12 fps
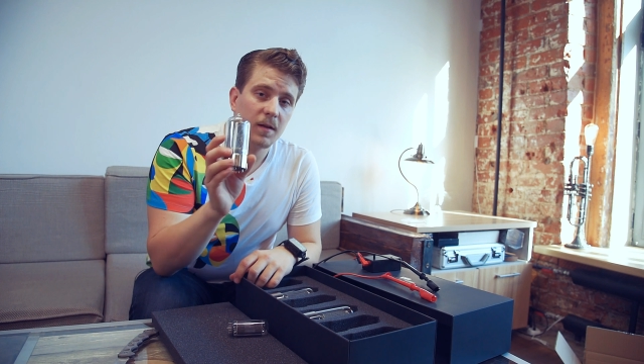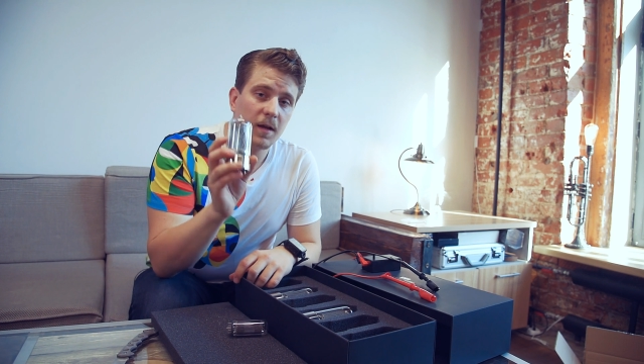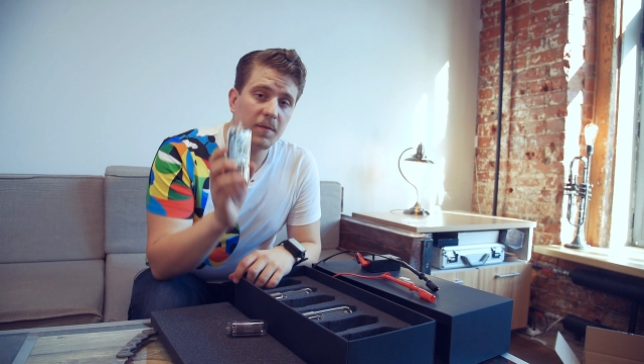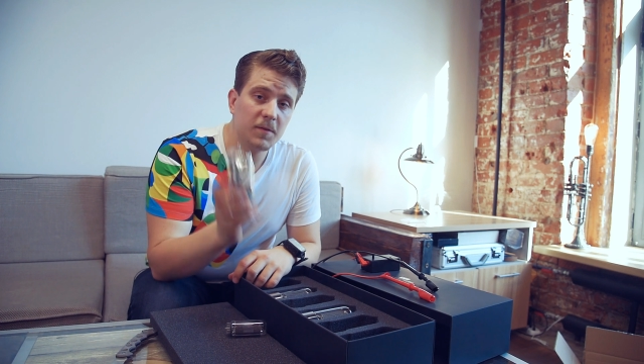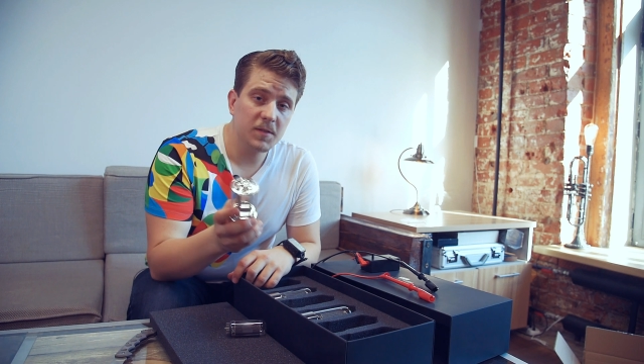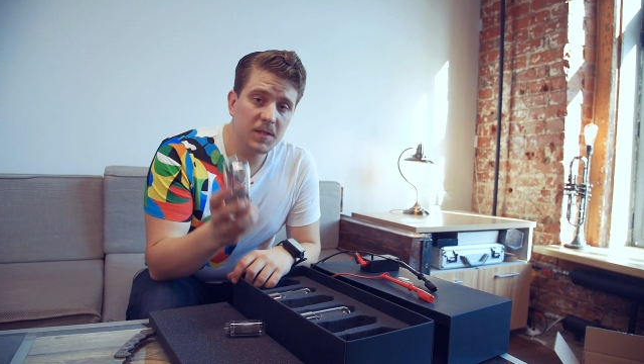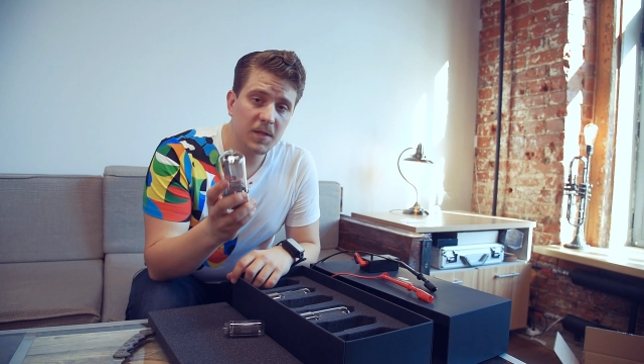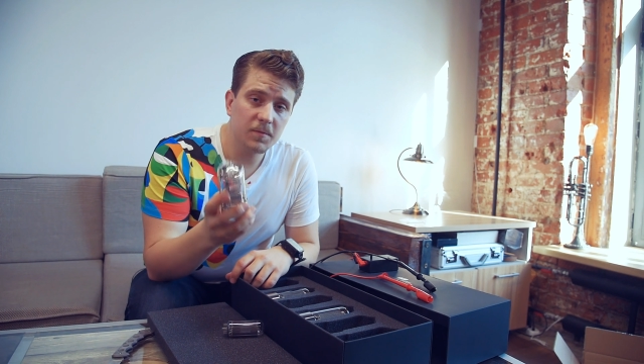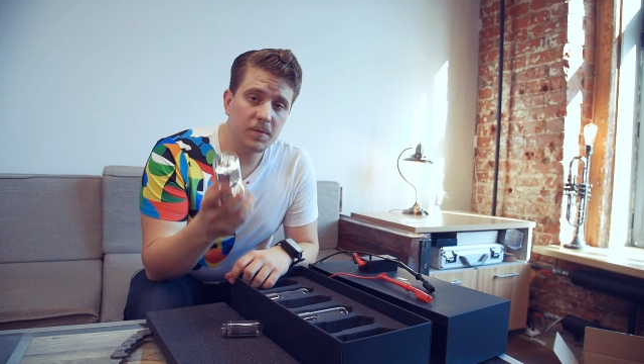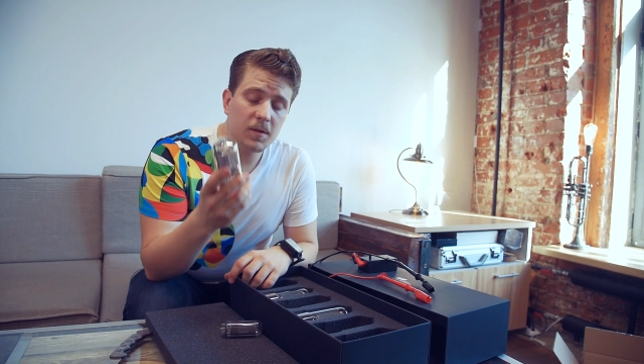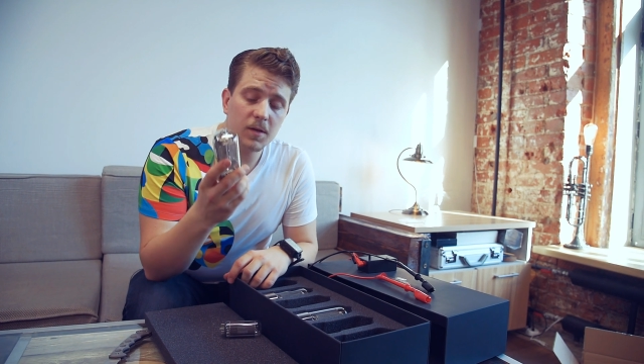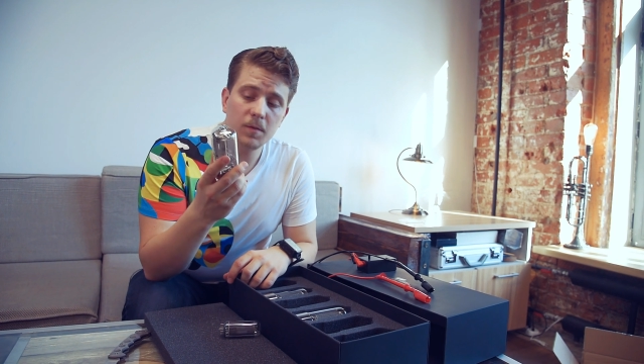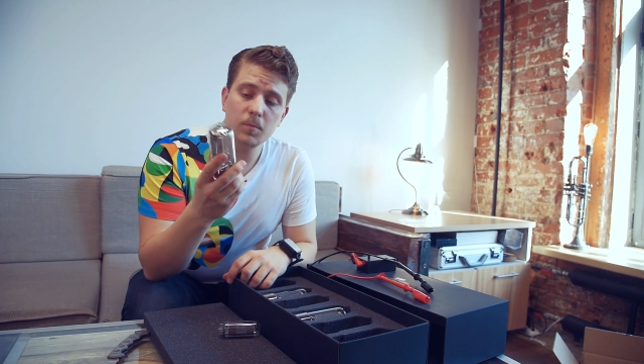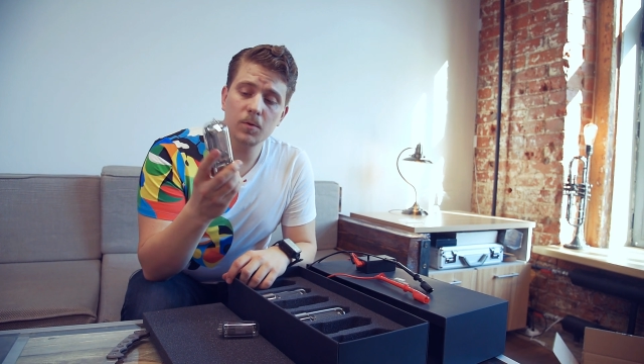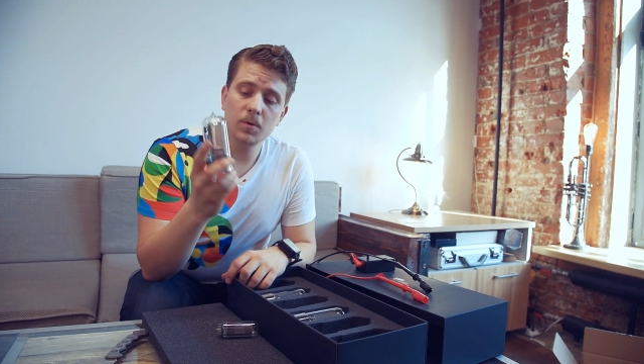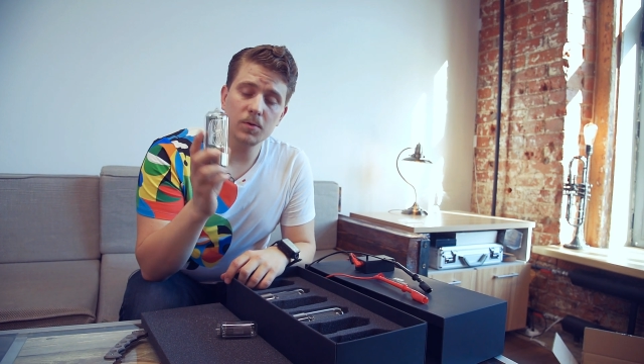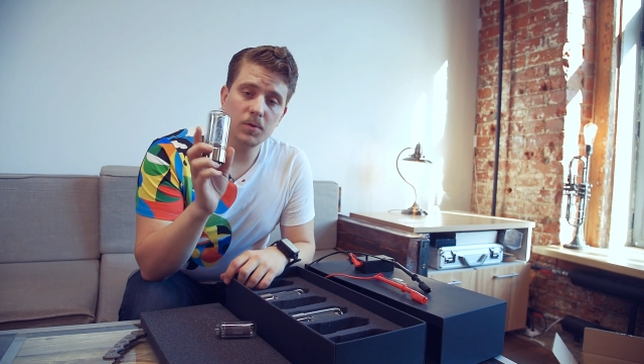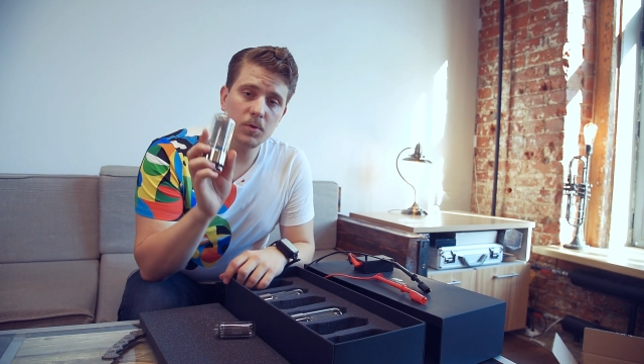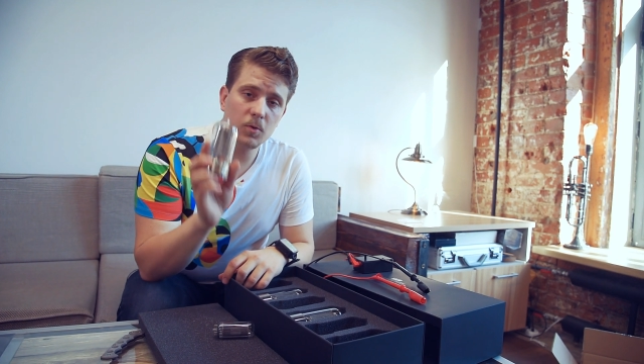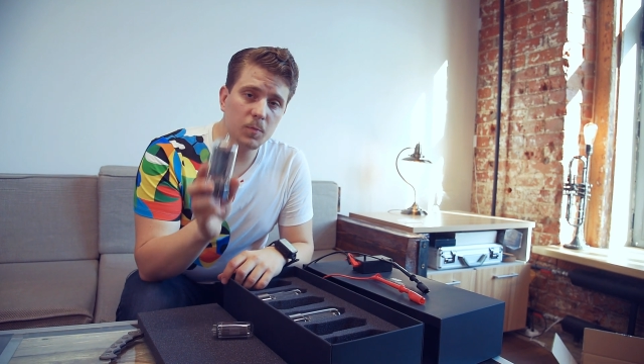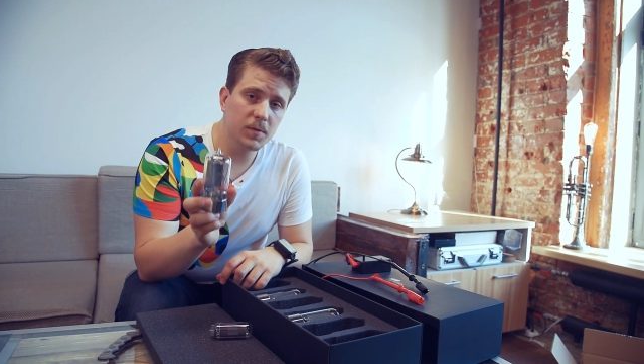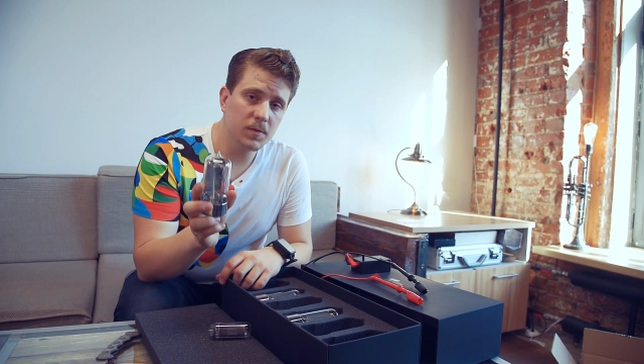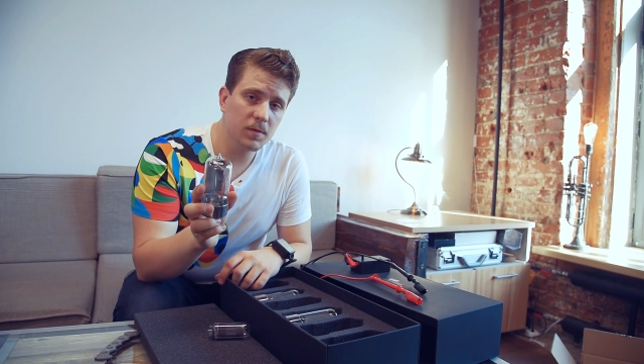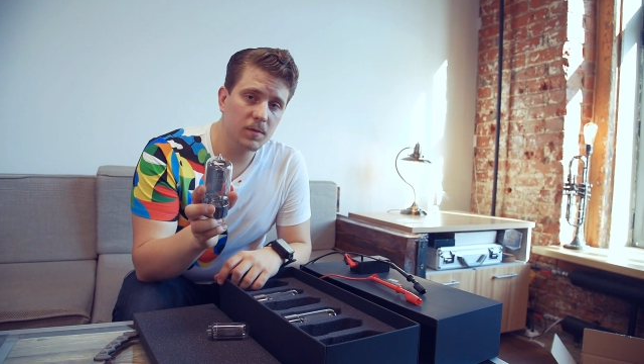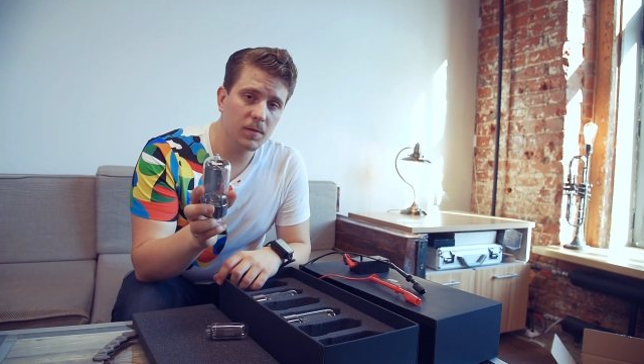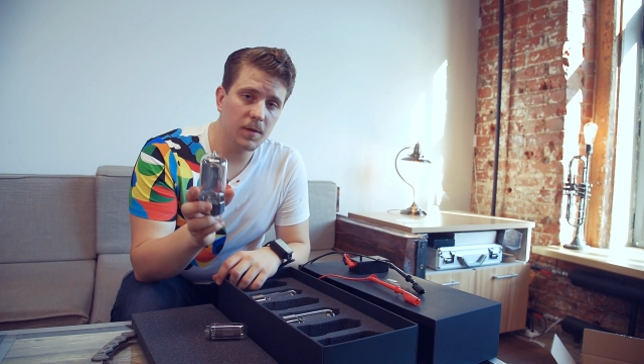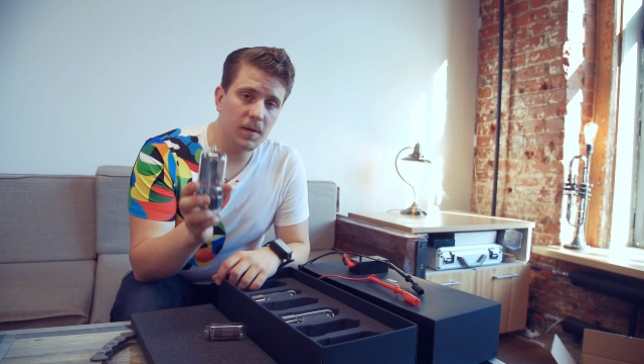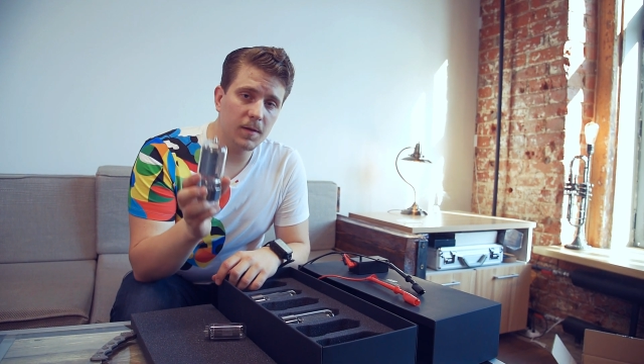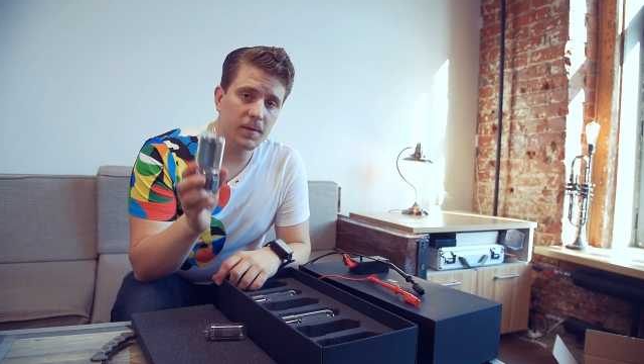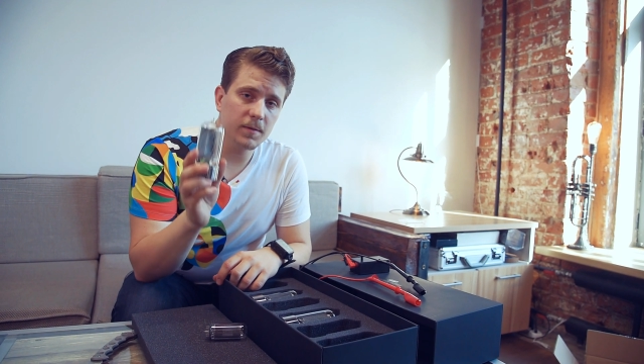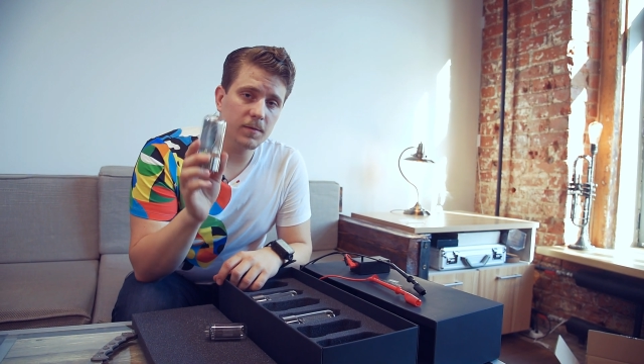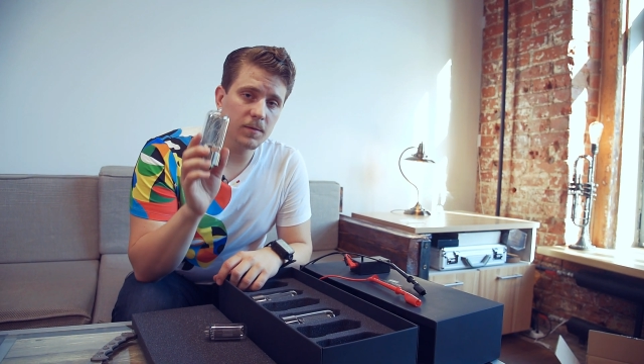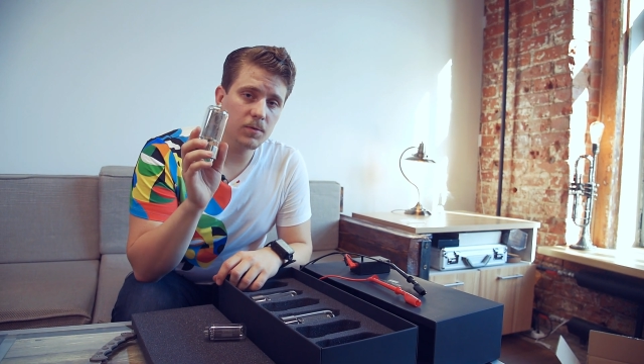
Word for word: I've received three more tubes and uh,